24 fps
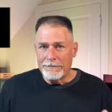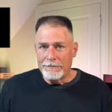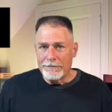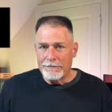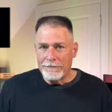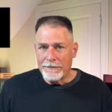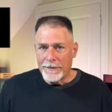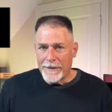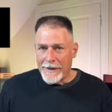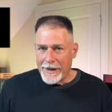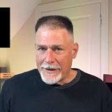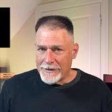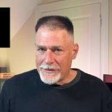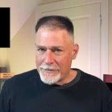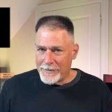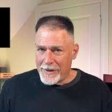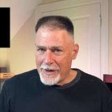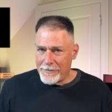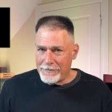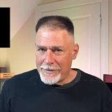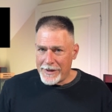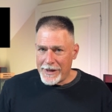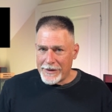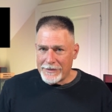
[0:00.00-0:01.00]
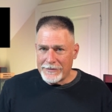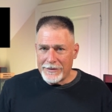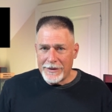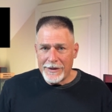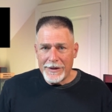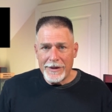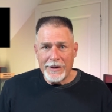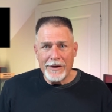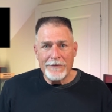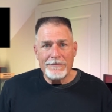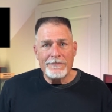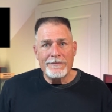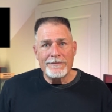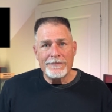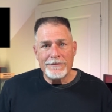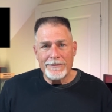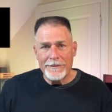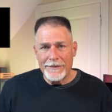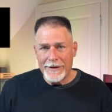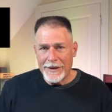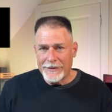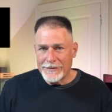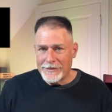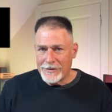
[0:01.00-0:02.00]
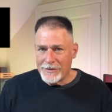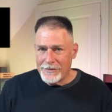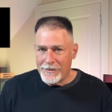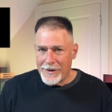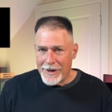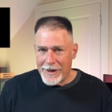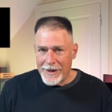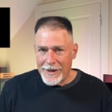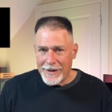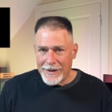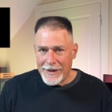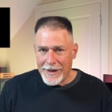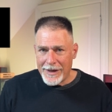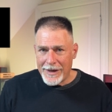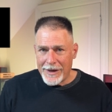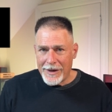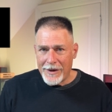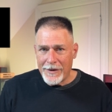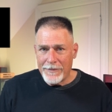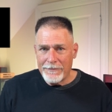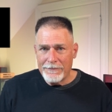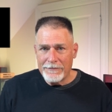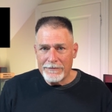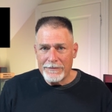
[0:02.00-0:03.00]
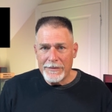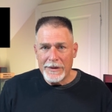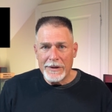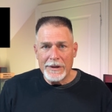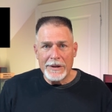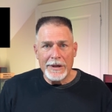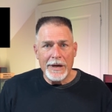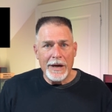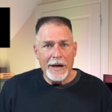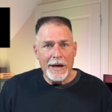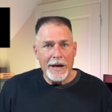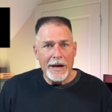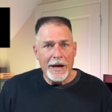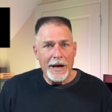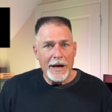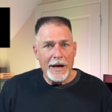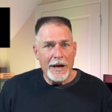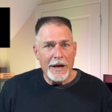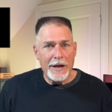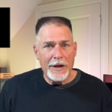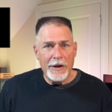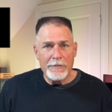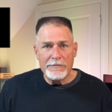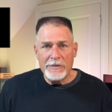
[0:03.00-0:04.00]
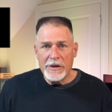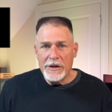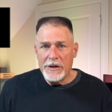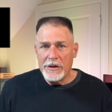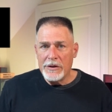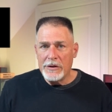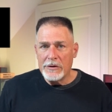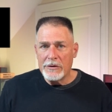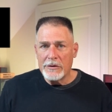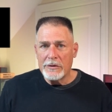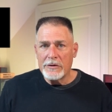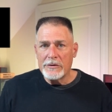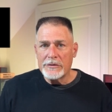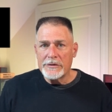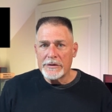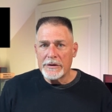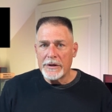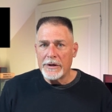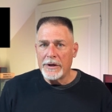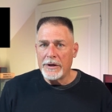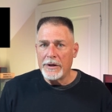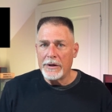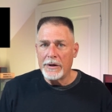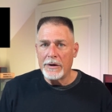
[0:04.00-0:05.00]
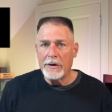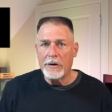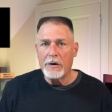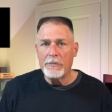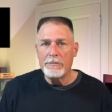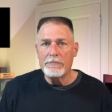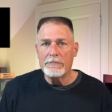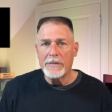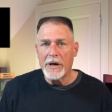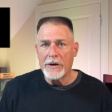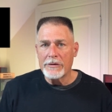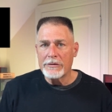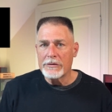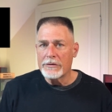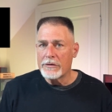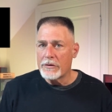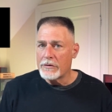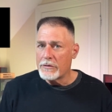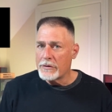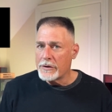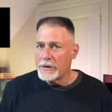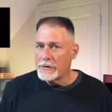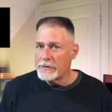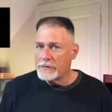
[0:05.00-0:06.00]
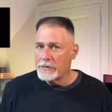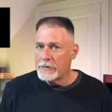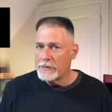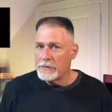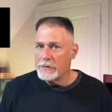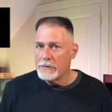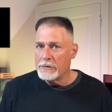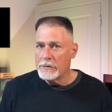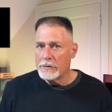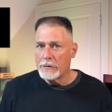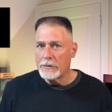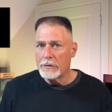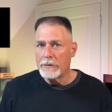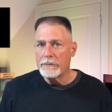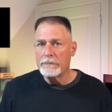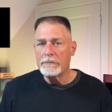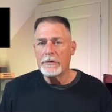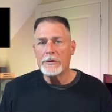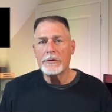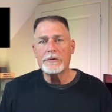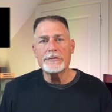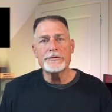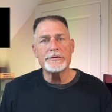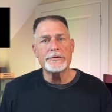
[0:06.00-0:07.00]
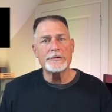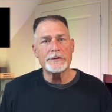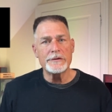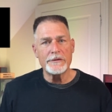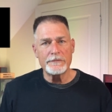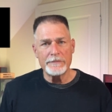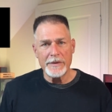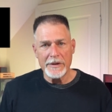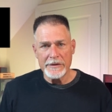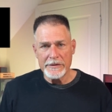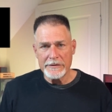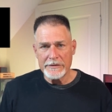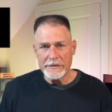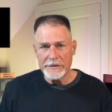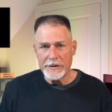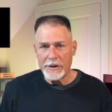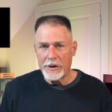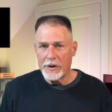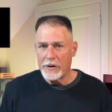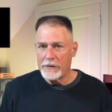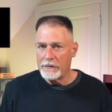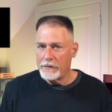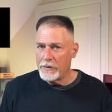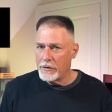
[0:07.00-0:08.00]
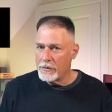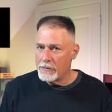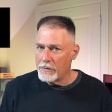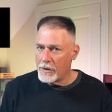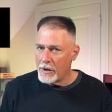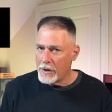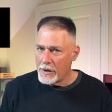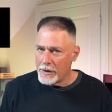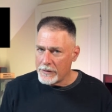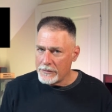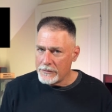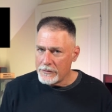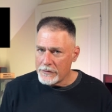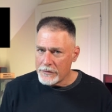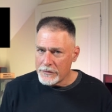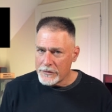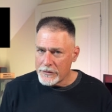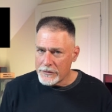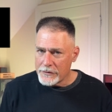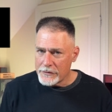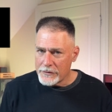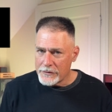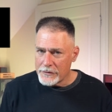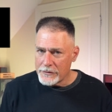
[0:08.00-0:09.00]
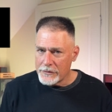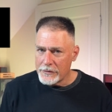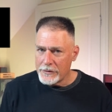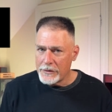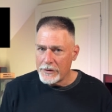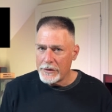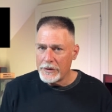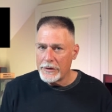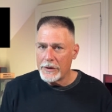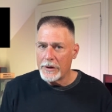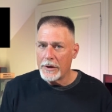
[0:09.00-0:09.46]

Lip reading: that's my background. That's who I am. I am here to help my 32-year-old version of myself who understood